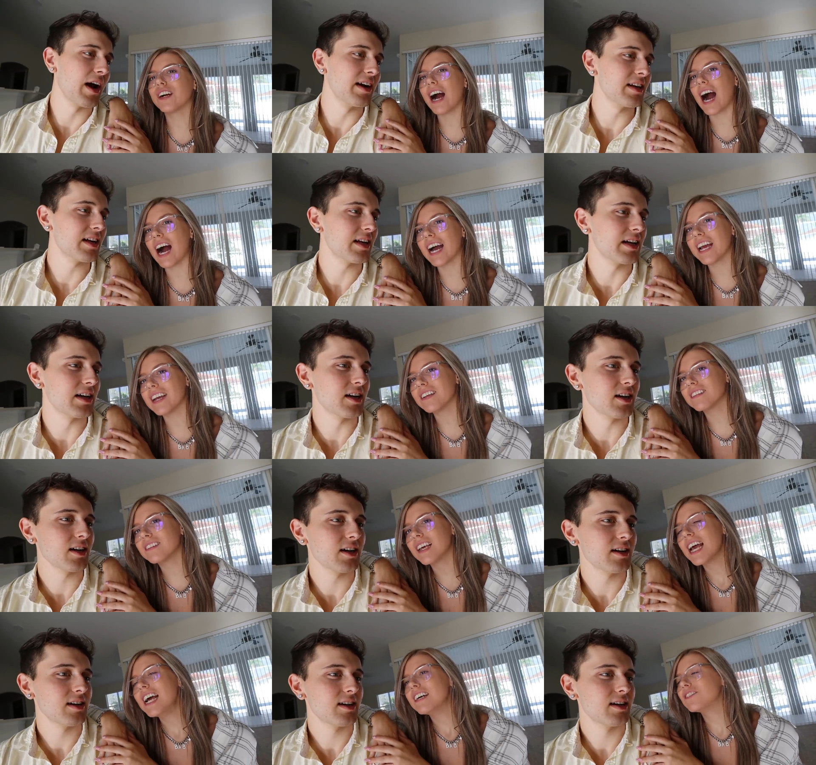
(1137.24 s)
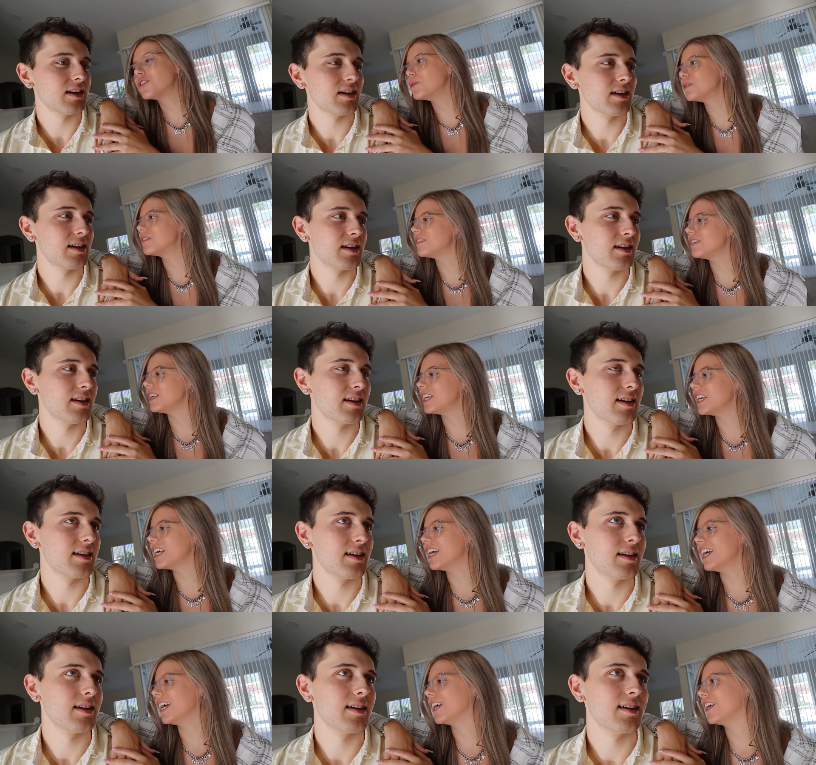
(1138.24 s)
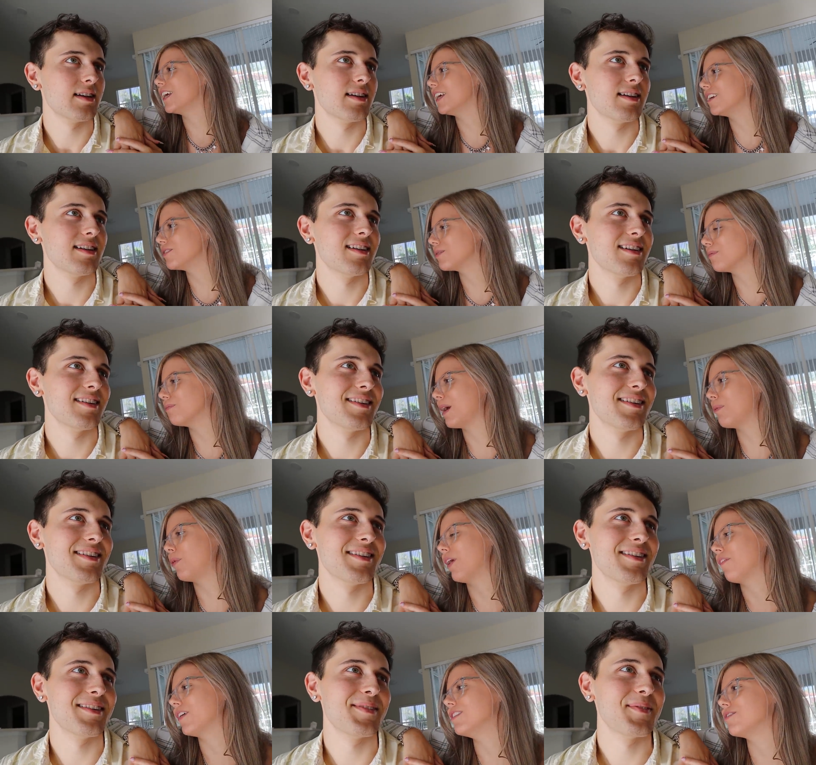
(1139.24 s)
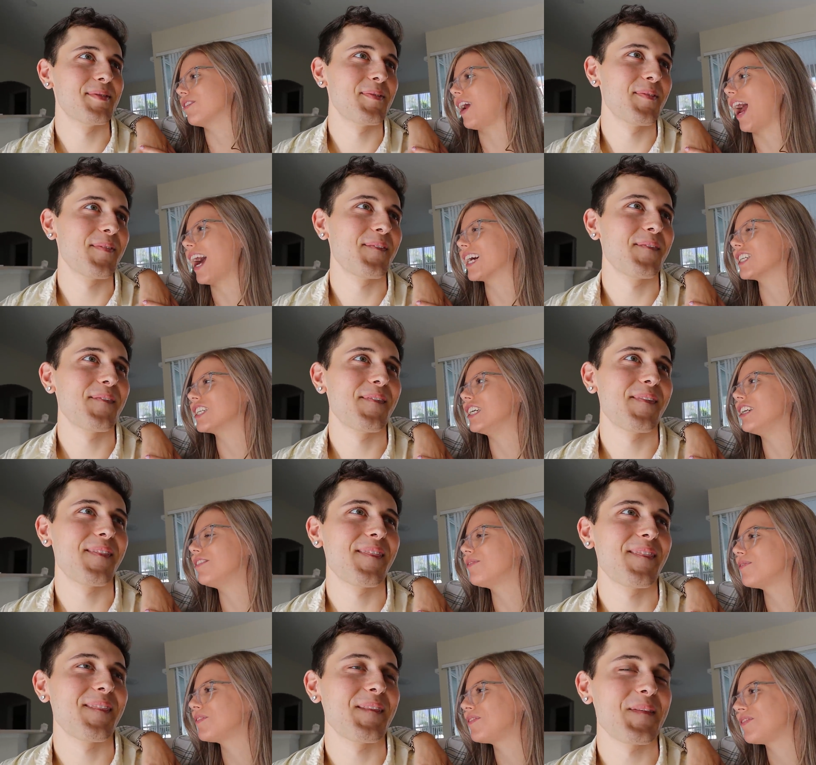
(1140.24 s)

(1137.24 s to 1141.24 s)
Speaker 1: guys to see my boyfriend's reaction.